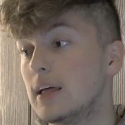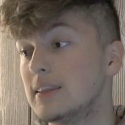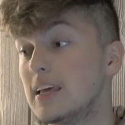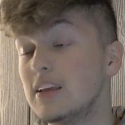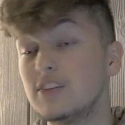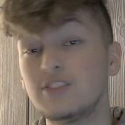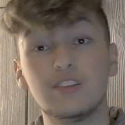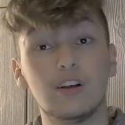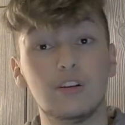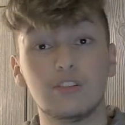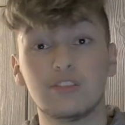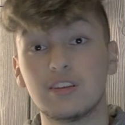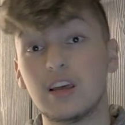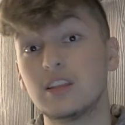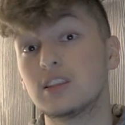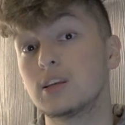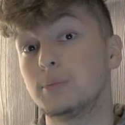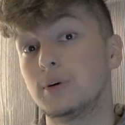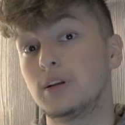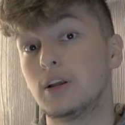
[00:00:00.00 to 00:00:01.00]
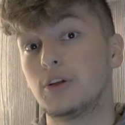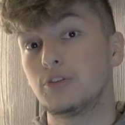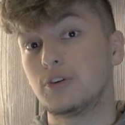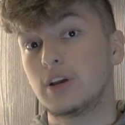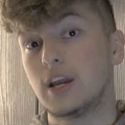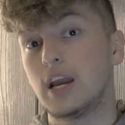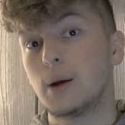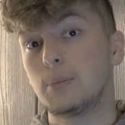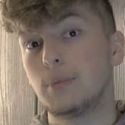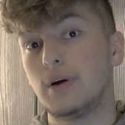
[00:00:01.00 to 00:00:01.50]
they still sent them another
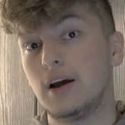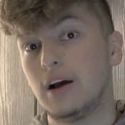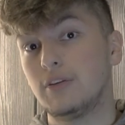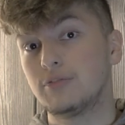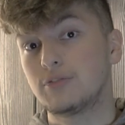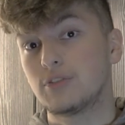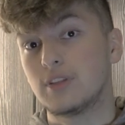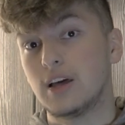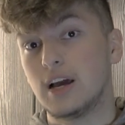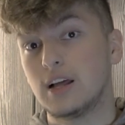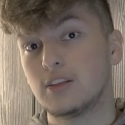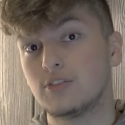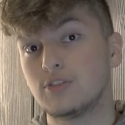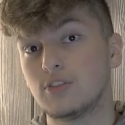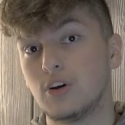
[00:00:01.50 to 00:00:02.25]
camera after that.